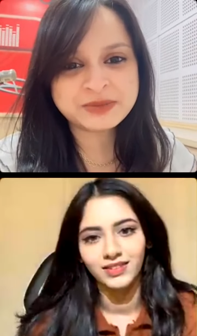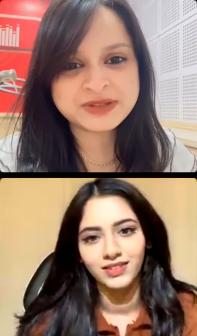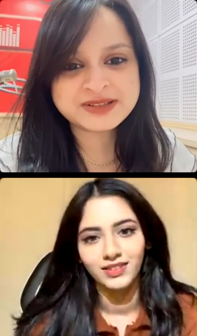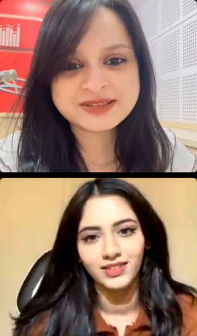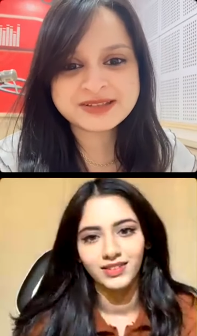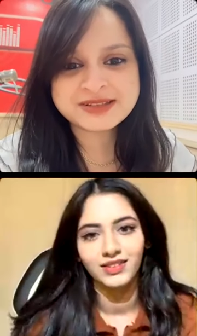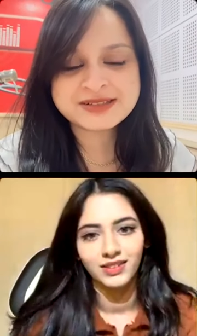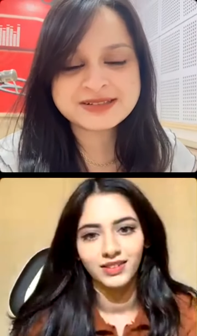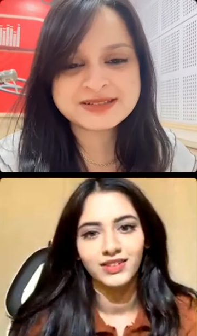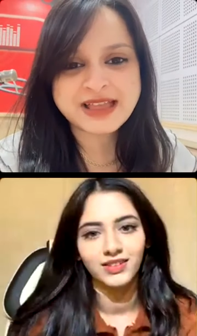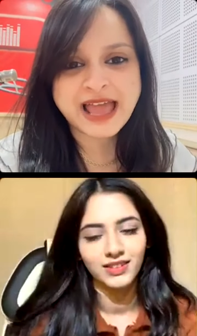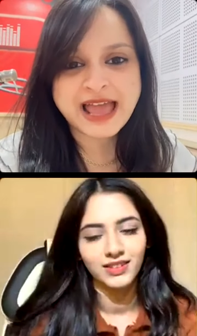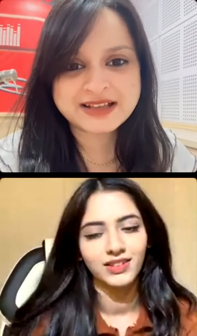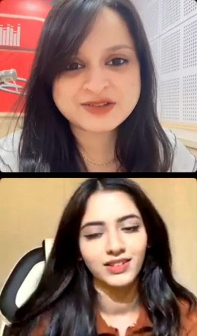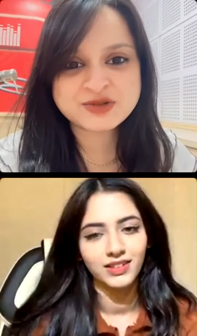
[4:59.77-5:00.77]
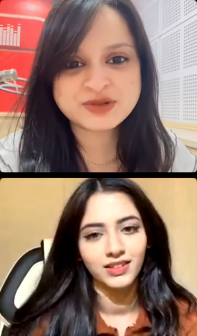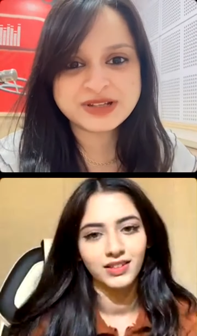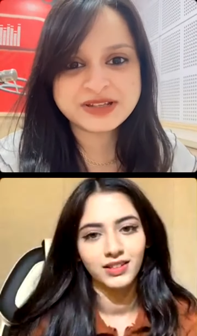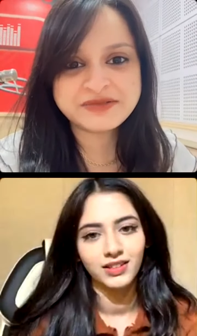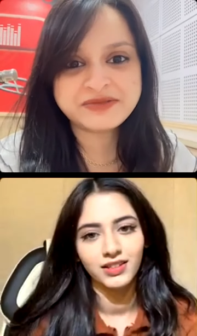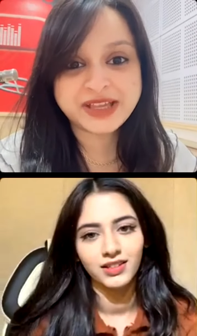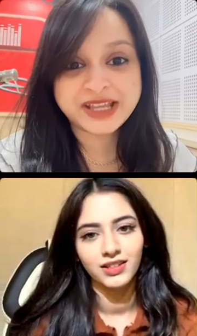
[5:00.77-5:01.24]
Speaker 1: This is
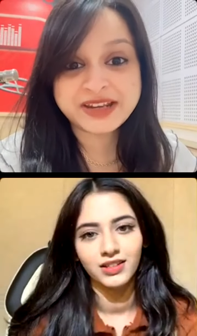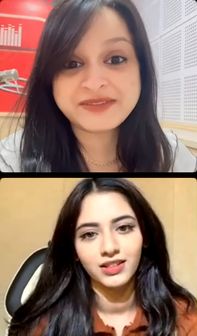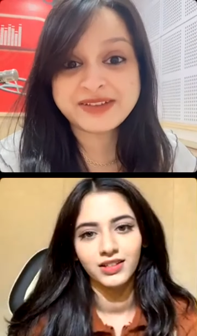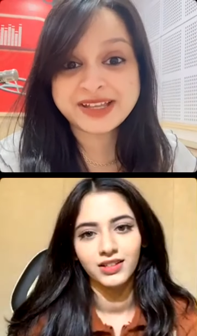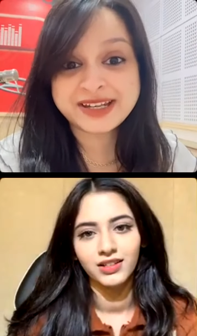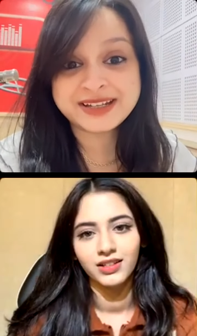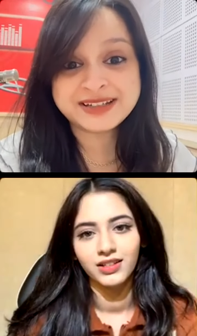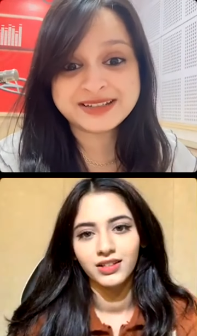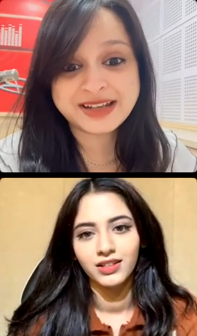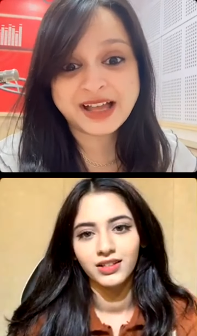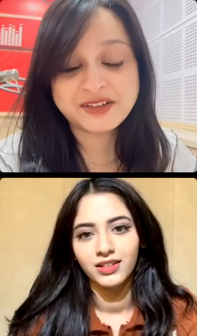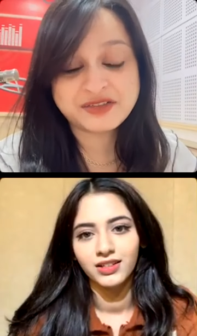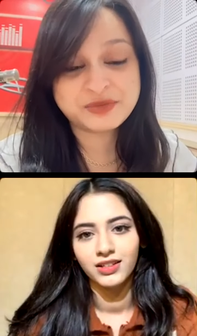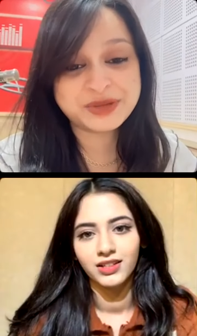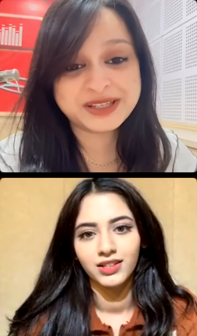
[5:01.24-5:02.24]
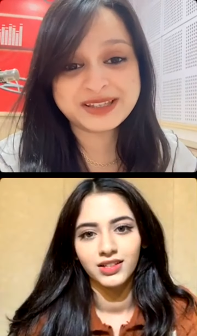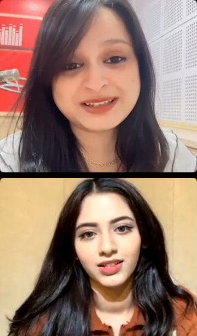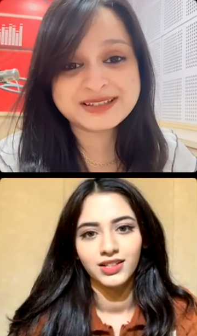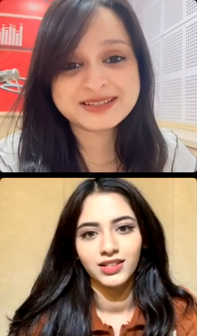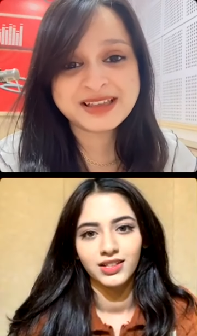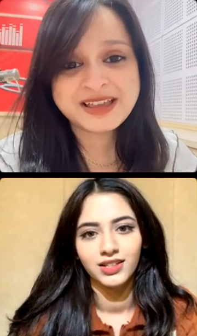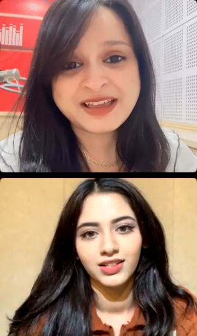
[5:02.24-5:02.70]
actually very, very tough
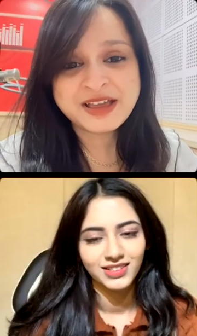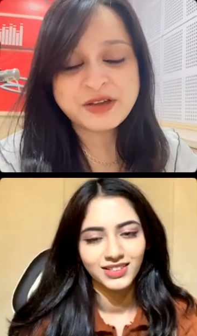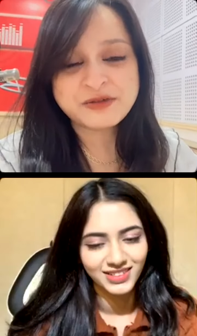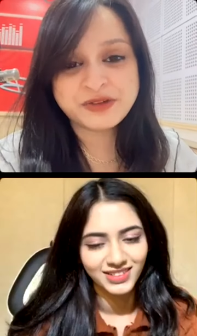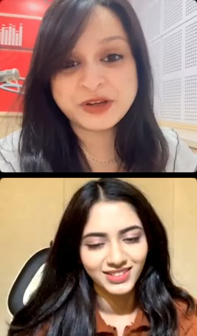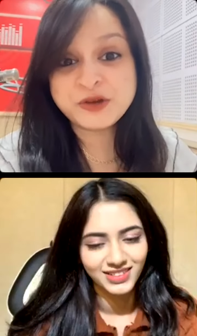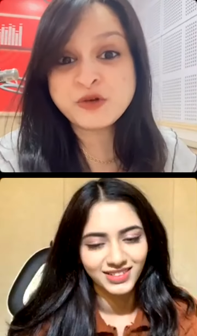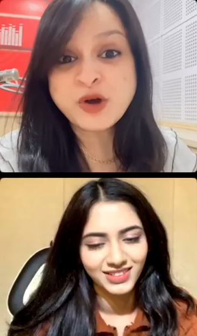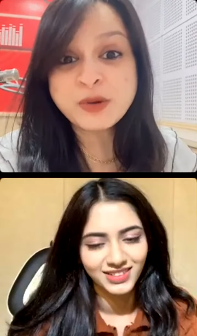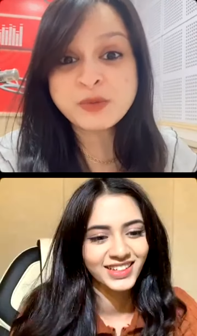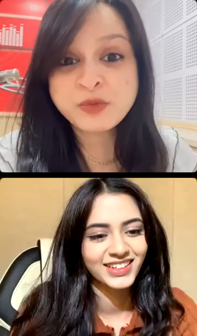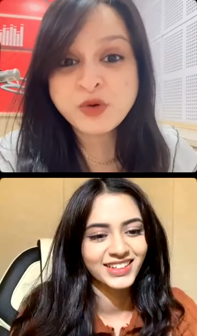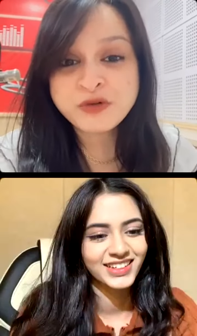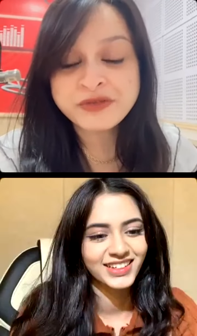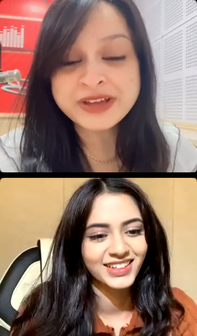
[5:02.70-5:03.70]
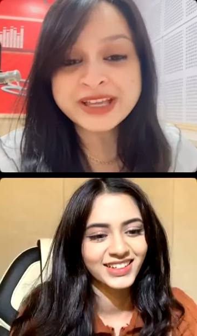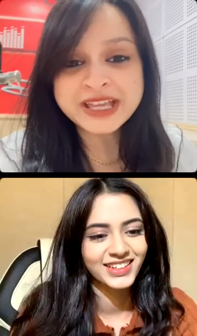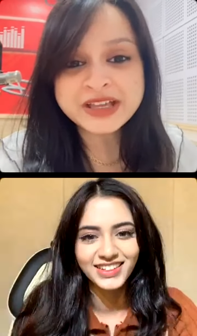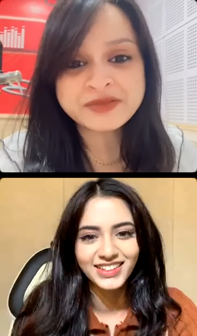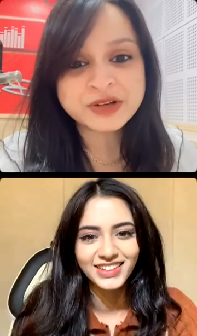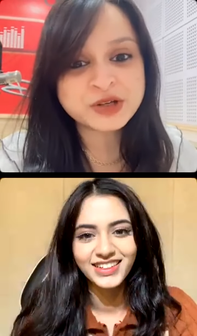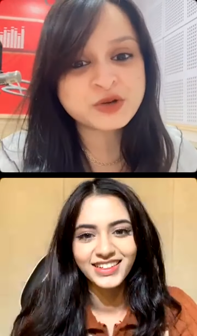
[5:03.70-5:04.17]
because when hmm. you are moving,
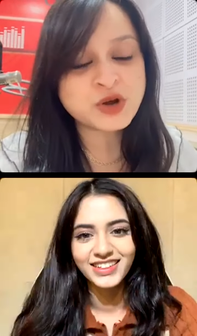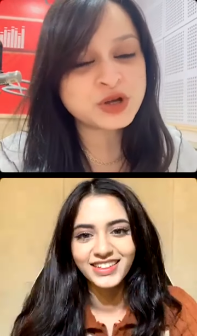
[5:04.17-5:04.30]
even you